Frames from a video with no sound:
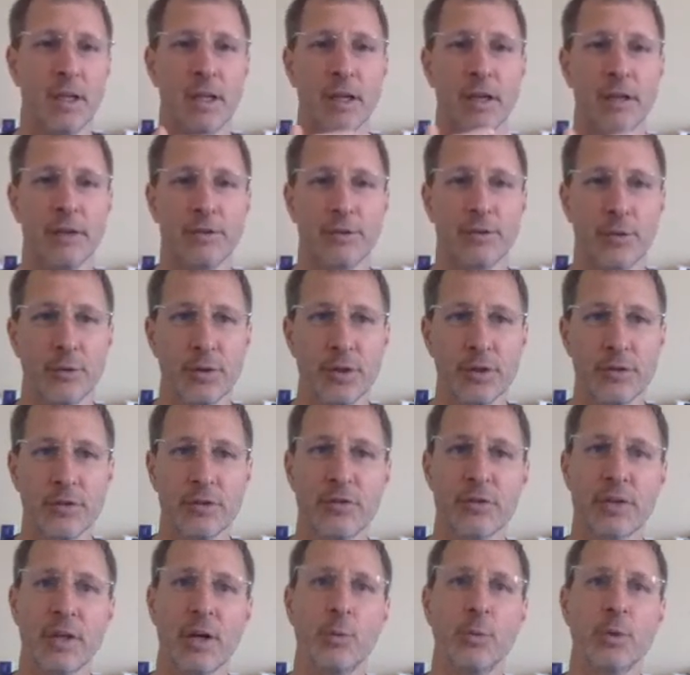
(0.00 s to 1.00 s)
So this is
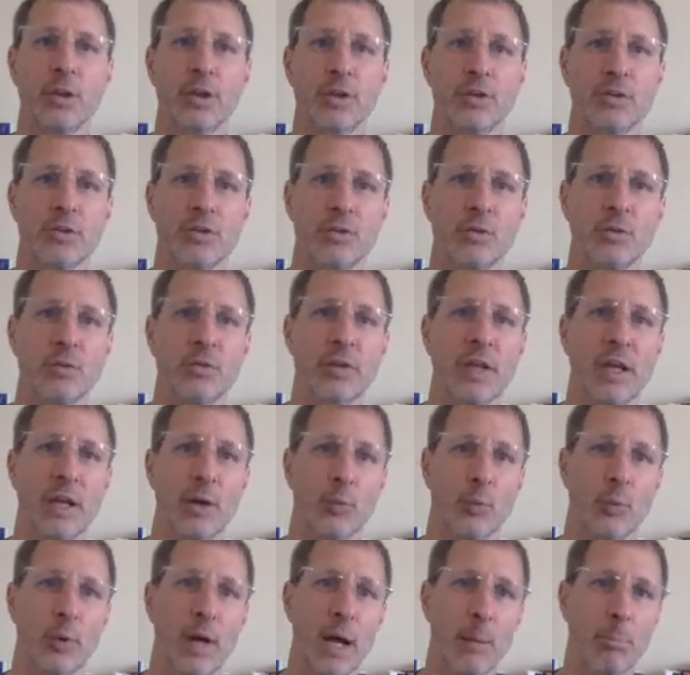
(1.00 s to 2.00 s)
how we can use a
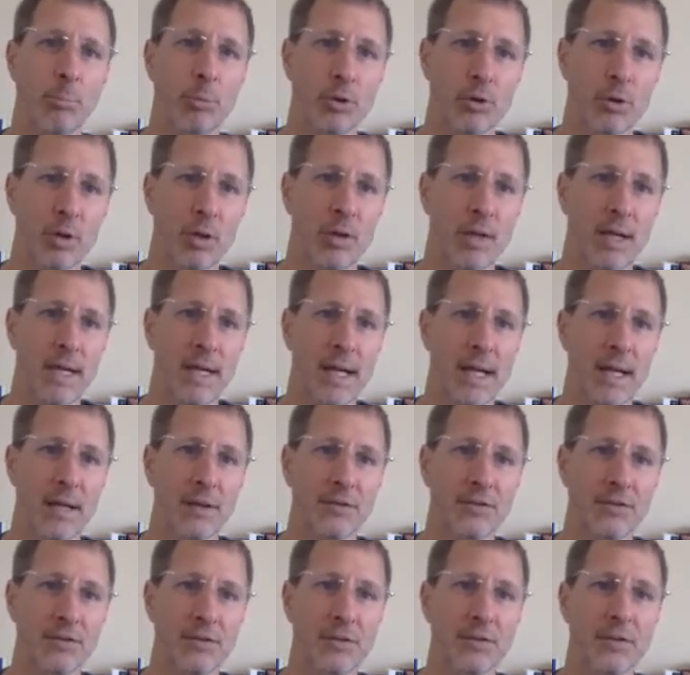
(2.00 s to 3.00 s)
wrapper
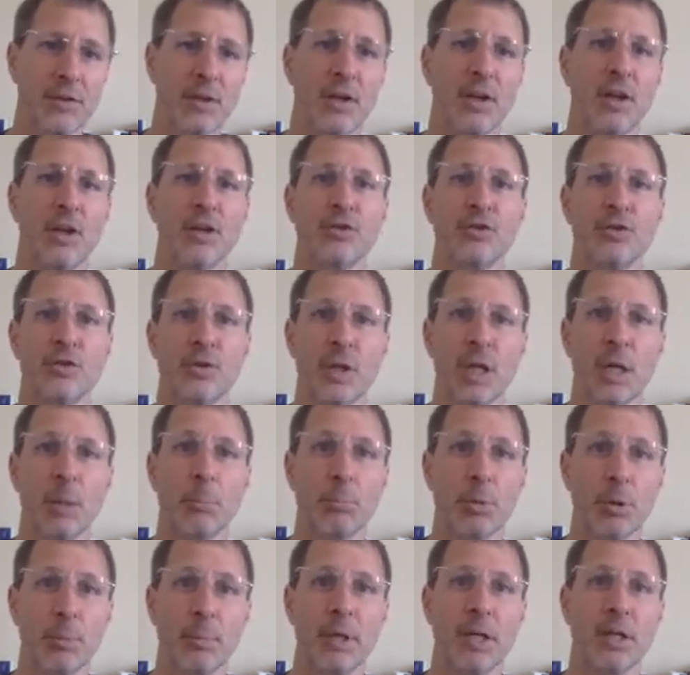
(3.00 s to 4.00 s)
class to
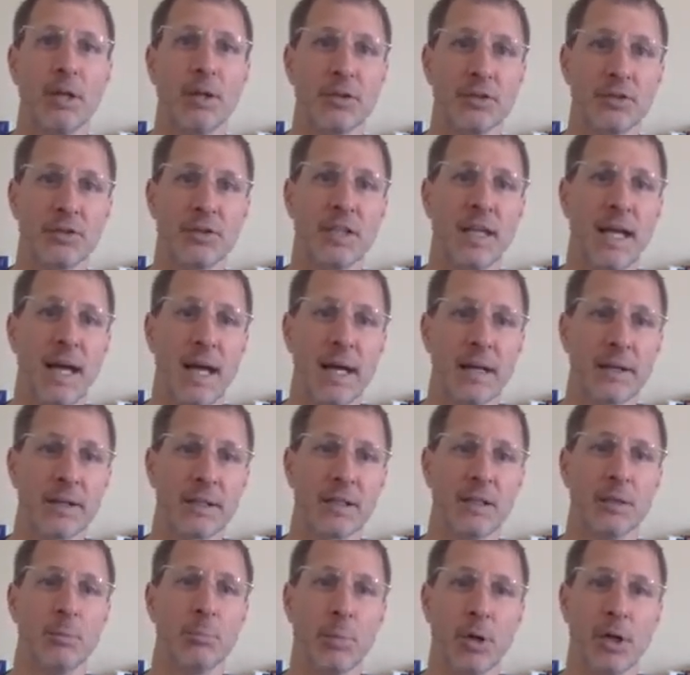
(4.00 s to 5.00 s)
implement a stack
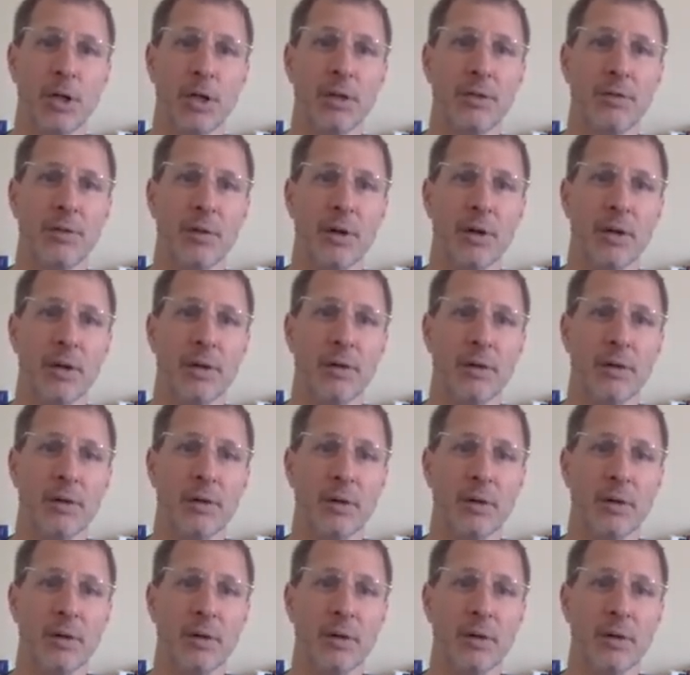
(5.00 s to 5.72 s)
in Python